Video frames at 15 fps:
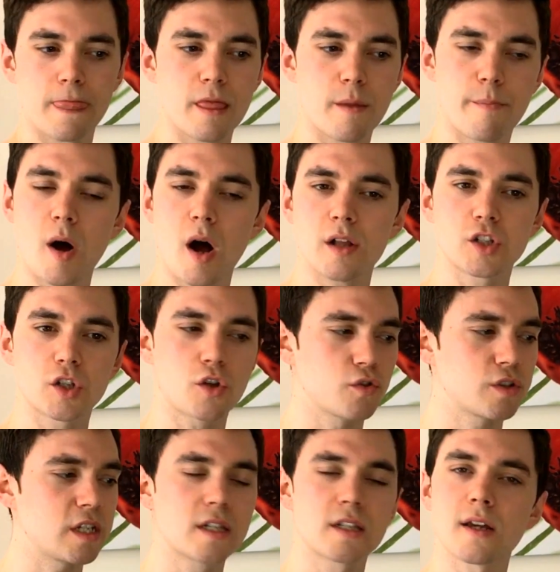the
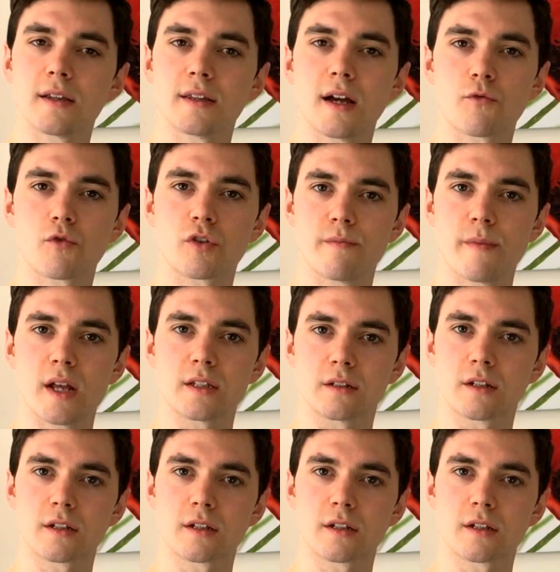particles inside that rod of metal